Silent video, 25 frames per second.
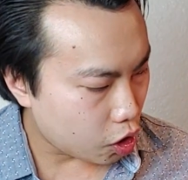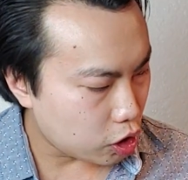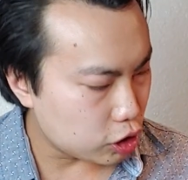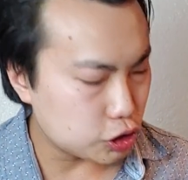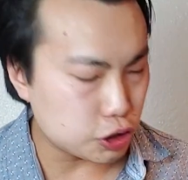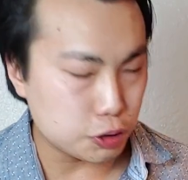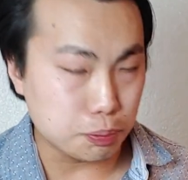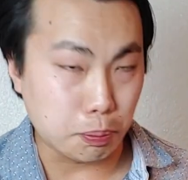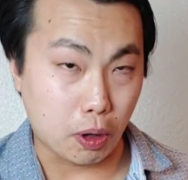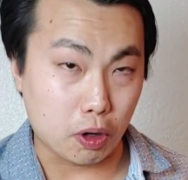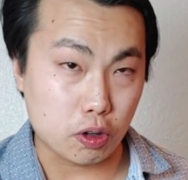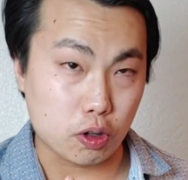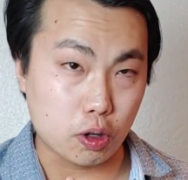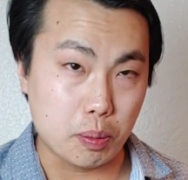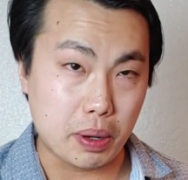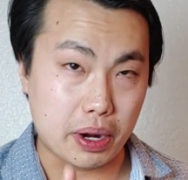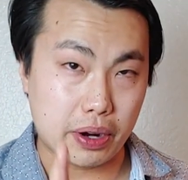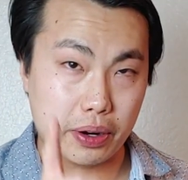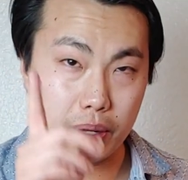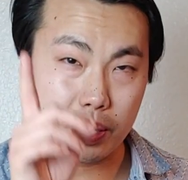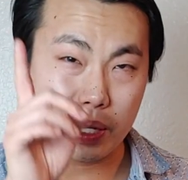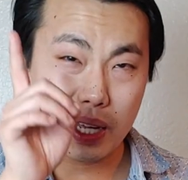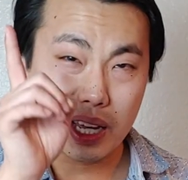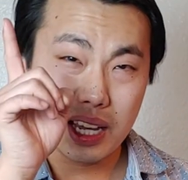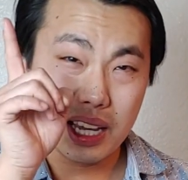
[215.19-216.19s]

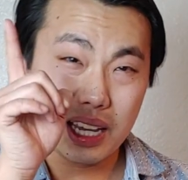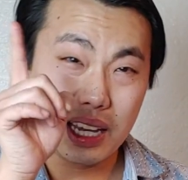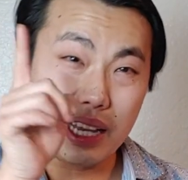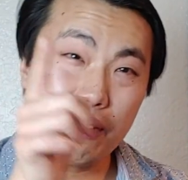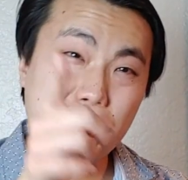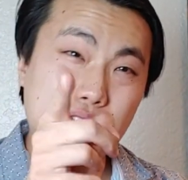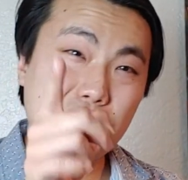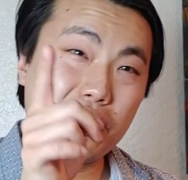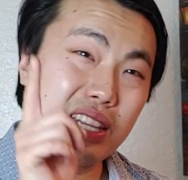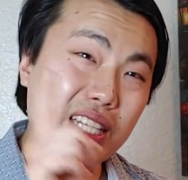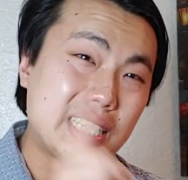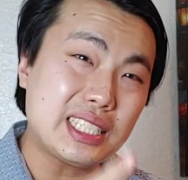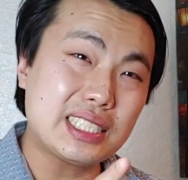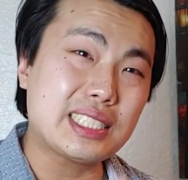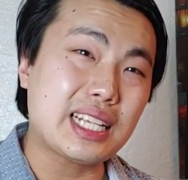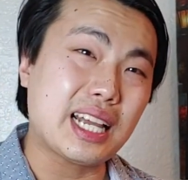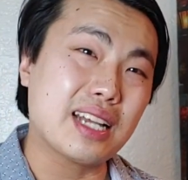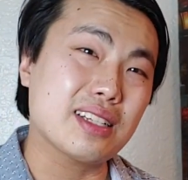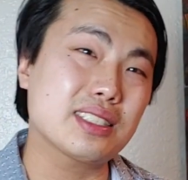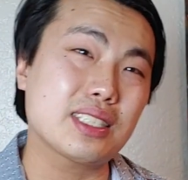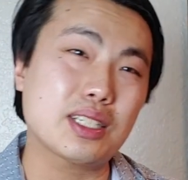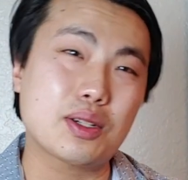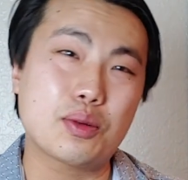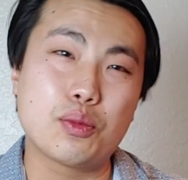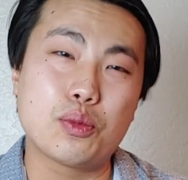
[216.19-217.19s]
Sparkleberry. If this
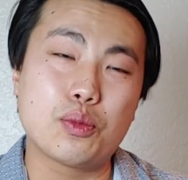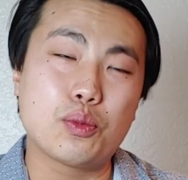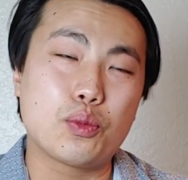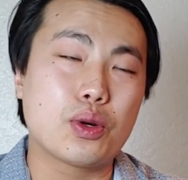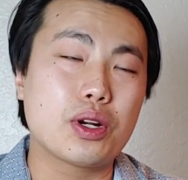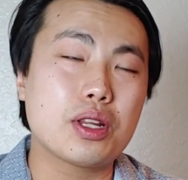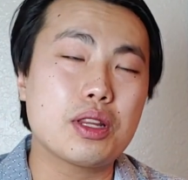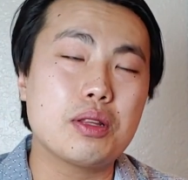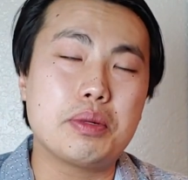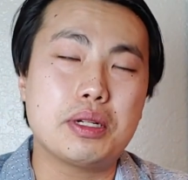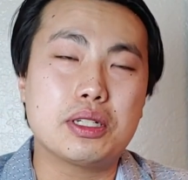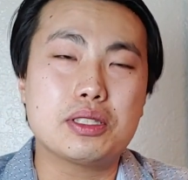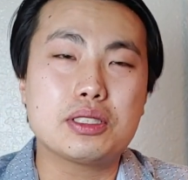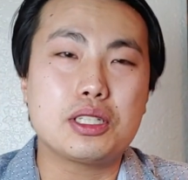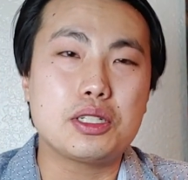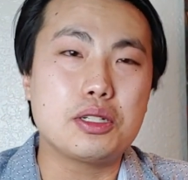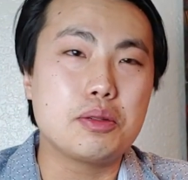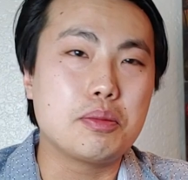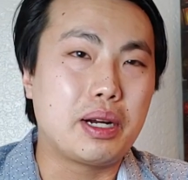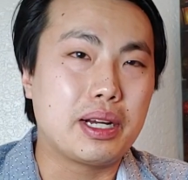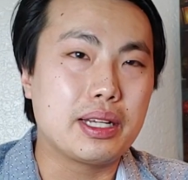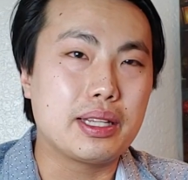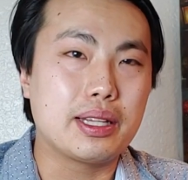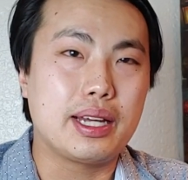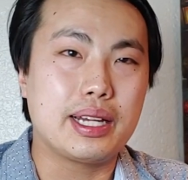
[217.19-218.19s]
sounds like one of the beers that
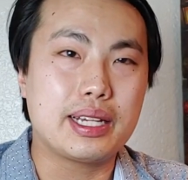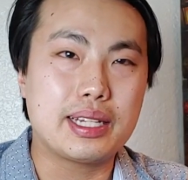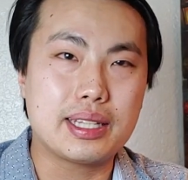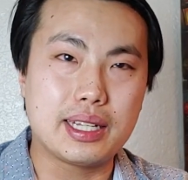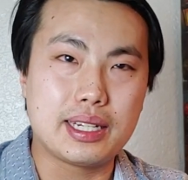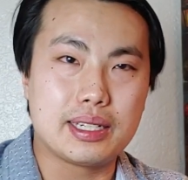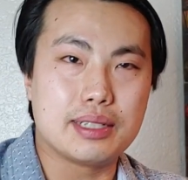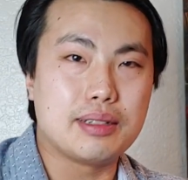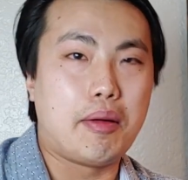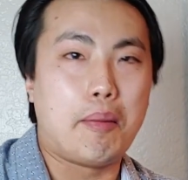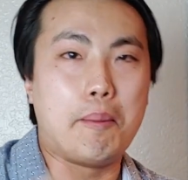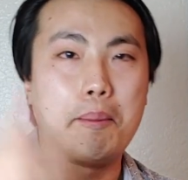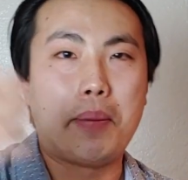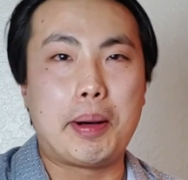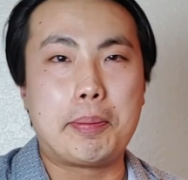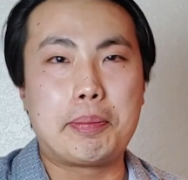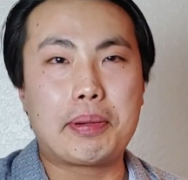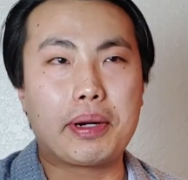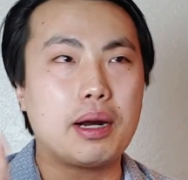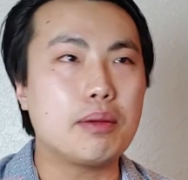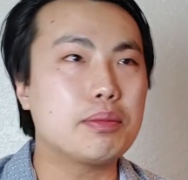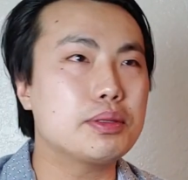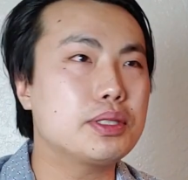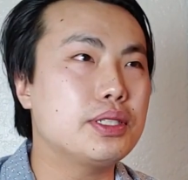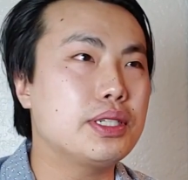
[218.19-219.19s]
you might like, then bump
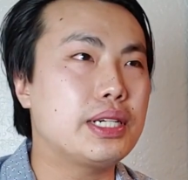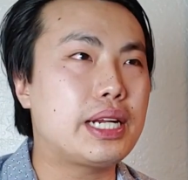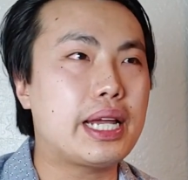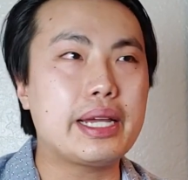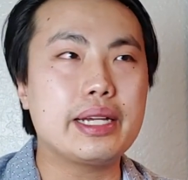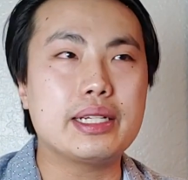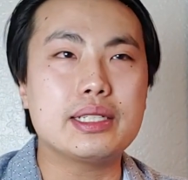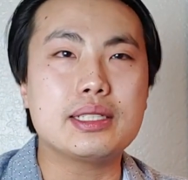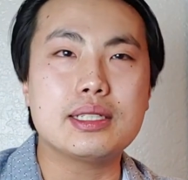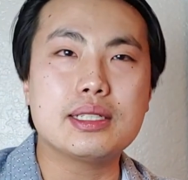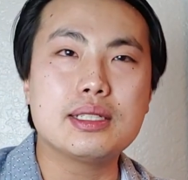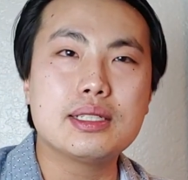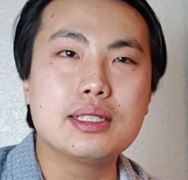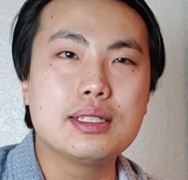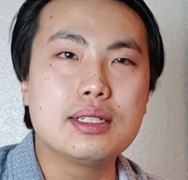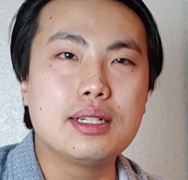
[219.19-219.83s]
it up to an A-.